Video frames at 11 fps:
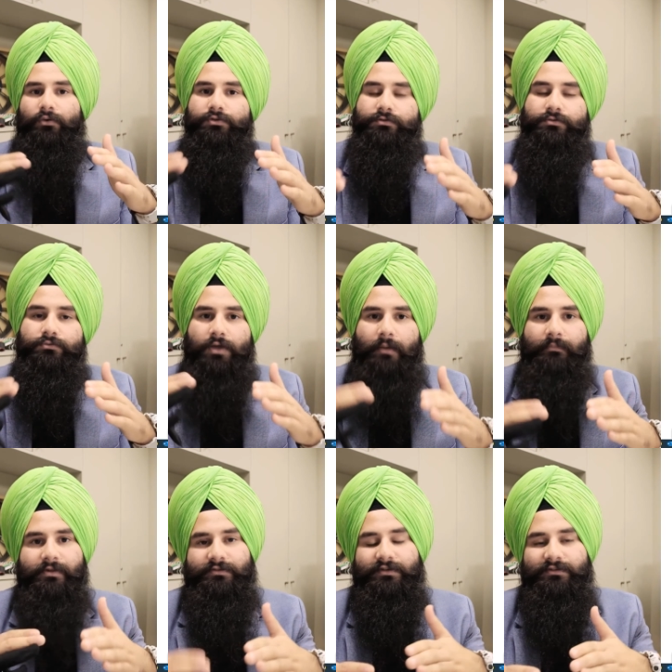us una
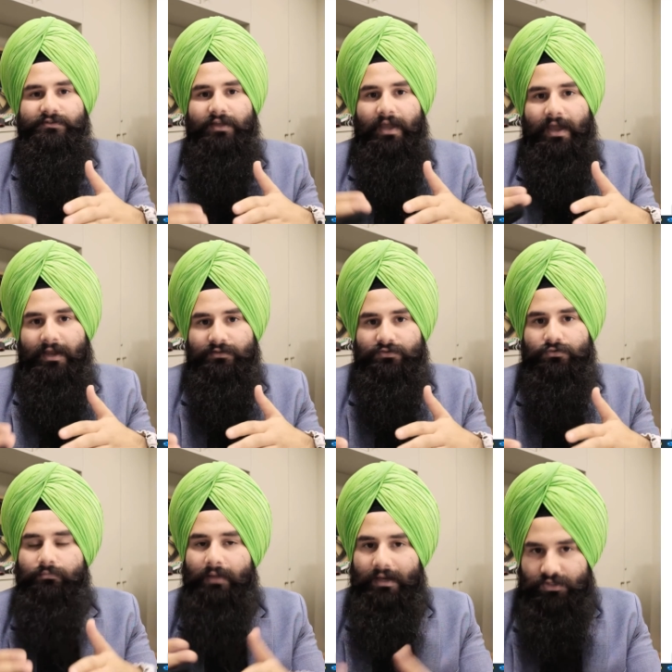business the ads
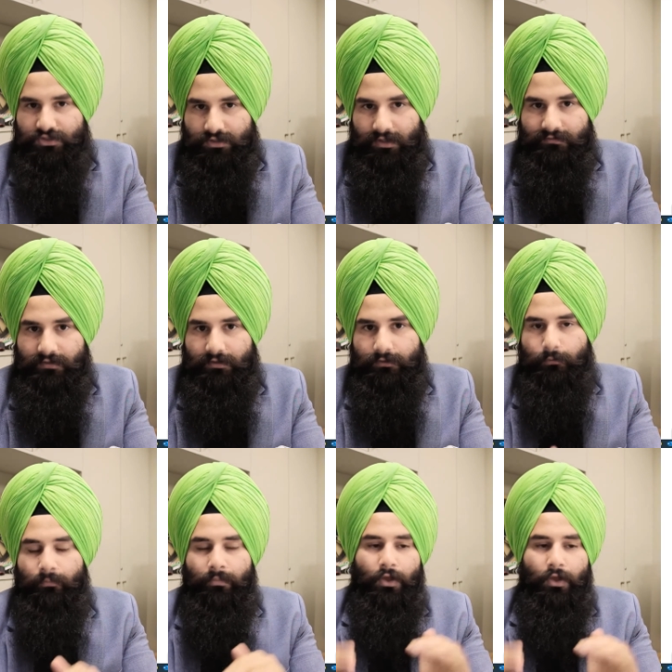nu manage kar sakde.